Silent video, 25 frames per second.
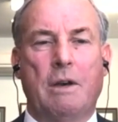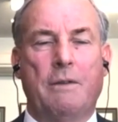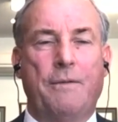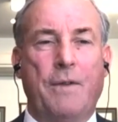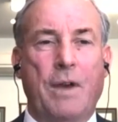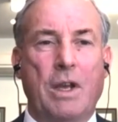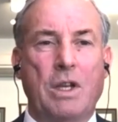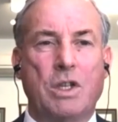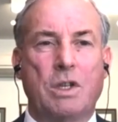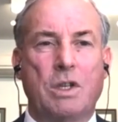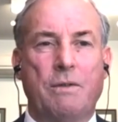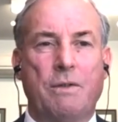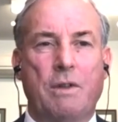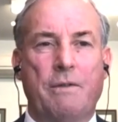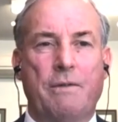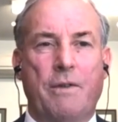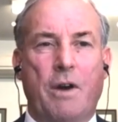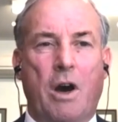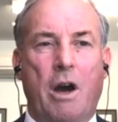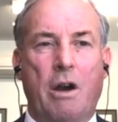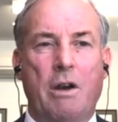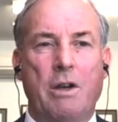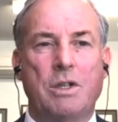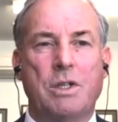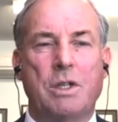effects of the
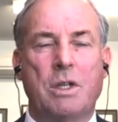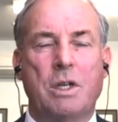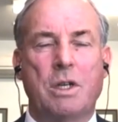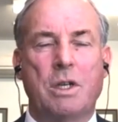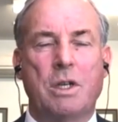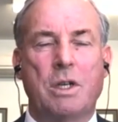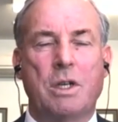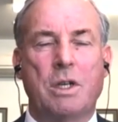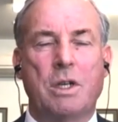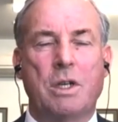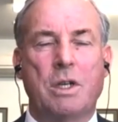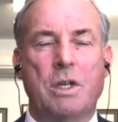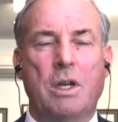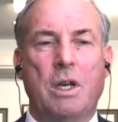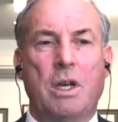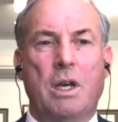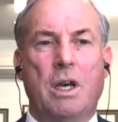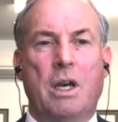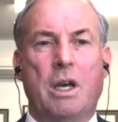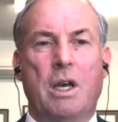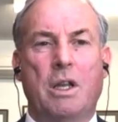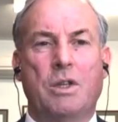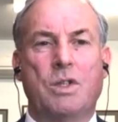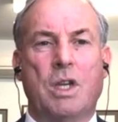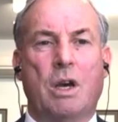virus,
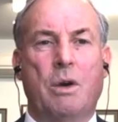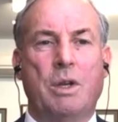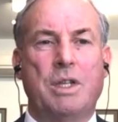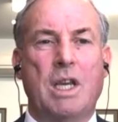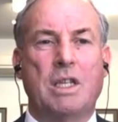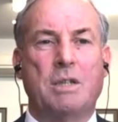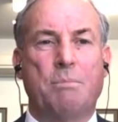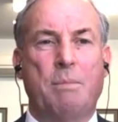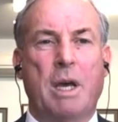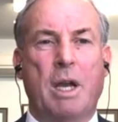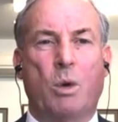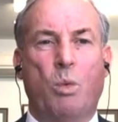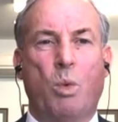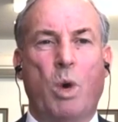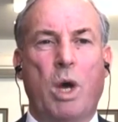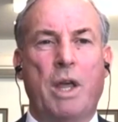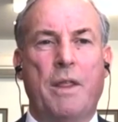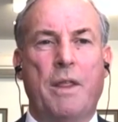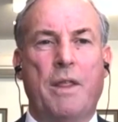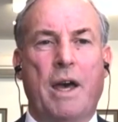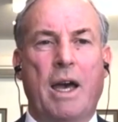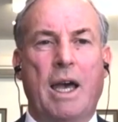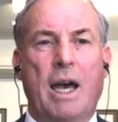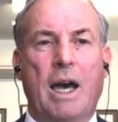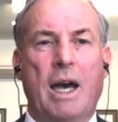and so it doesn't matter
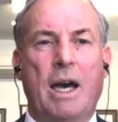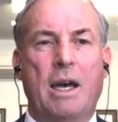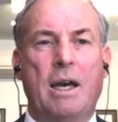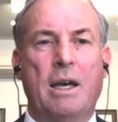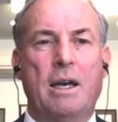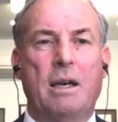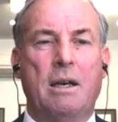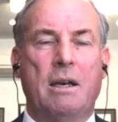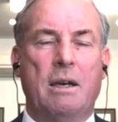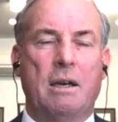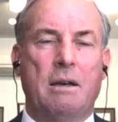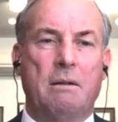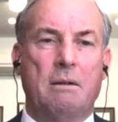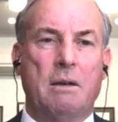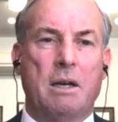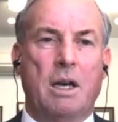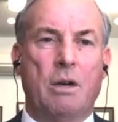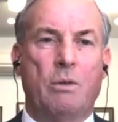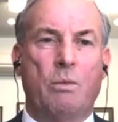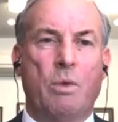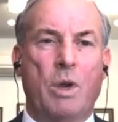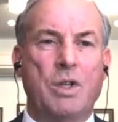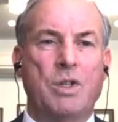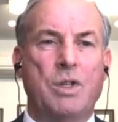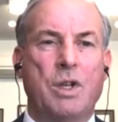where they are.
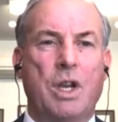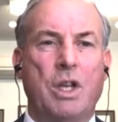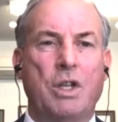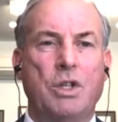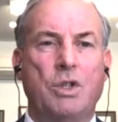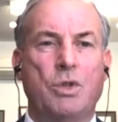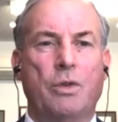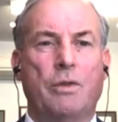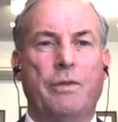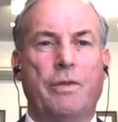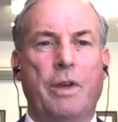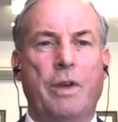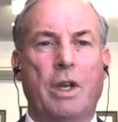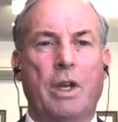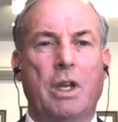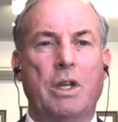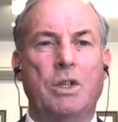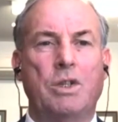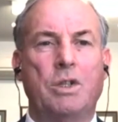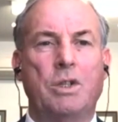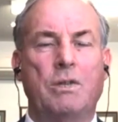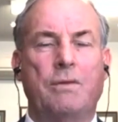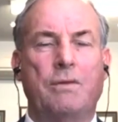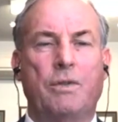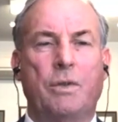A residential
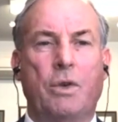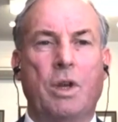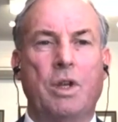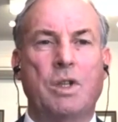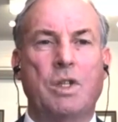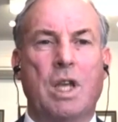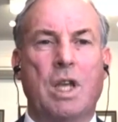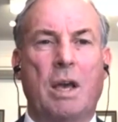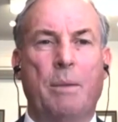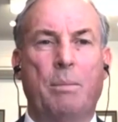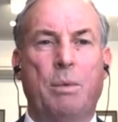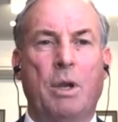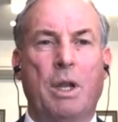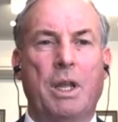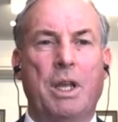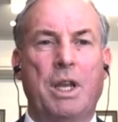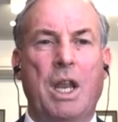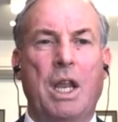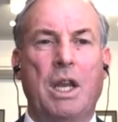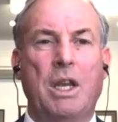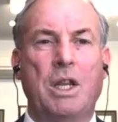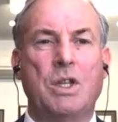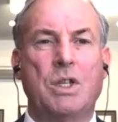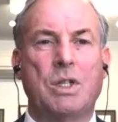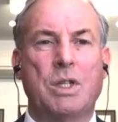village, for example,
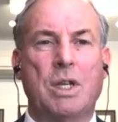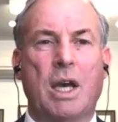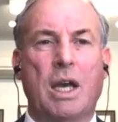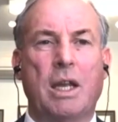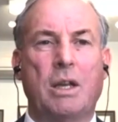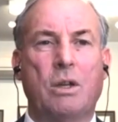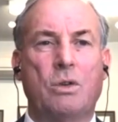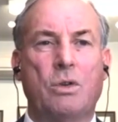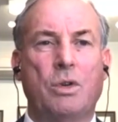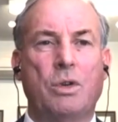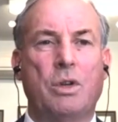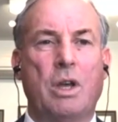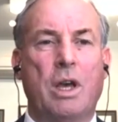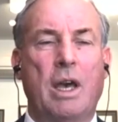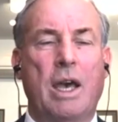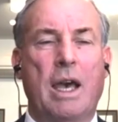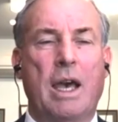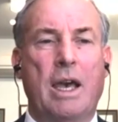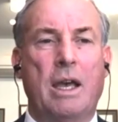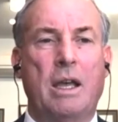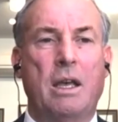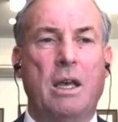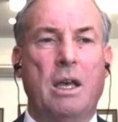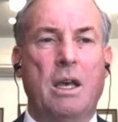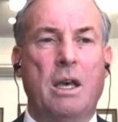in any state could
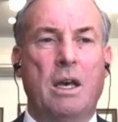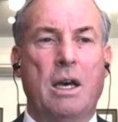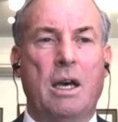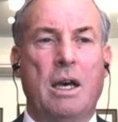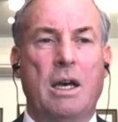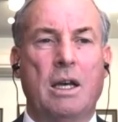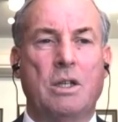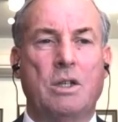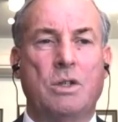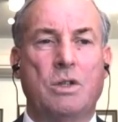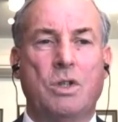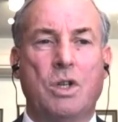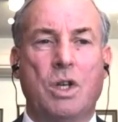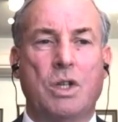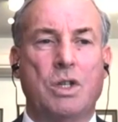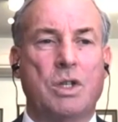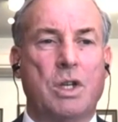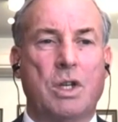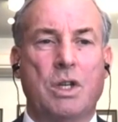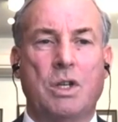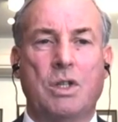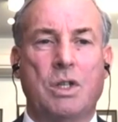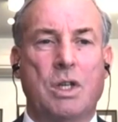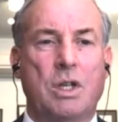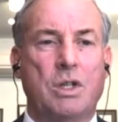
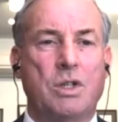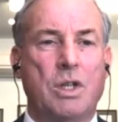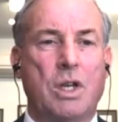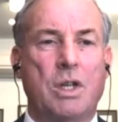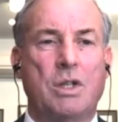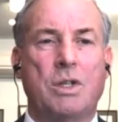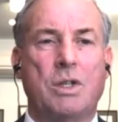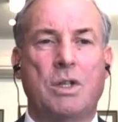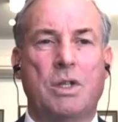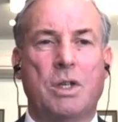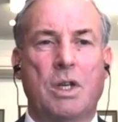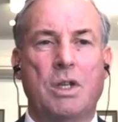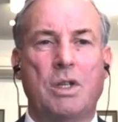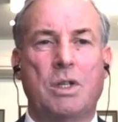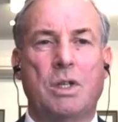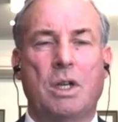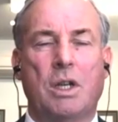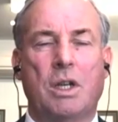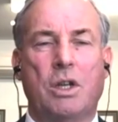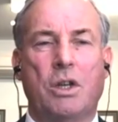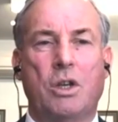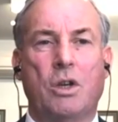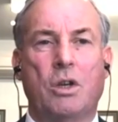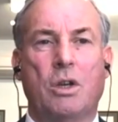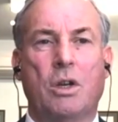just as
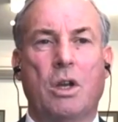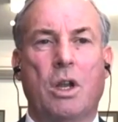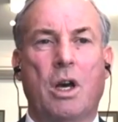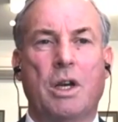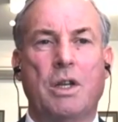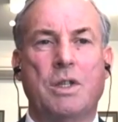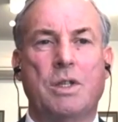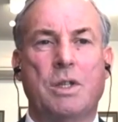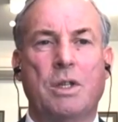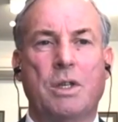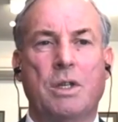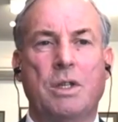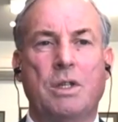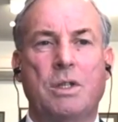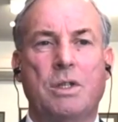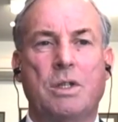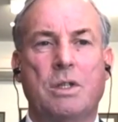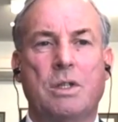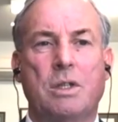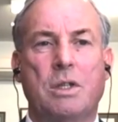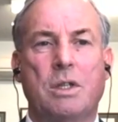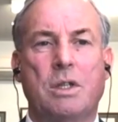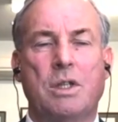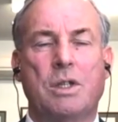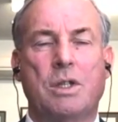easily utilise
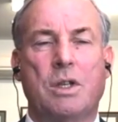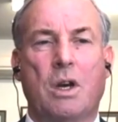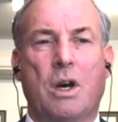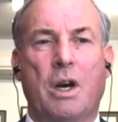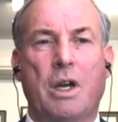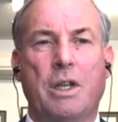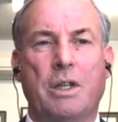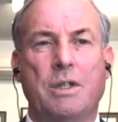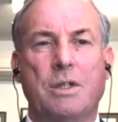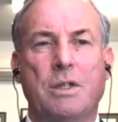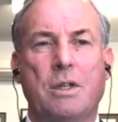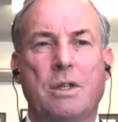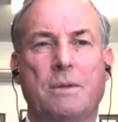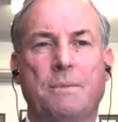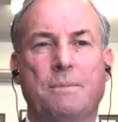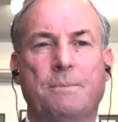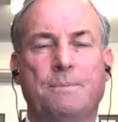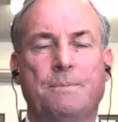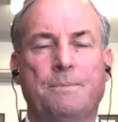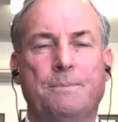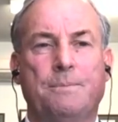this guidance.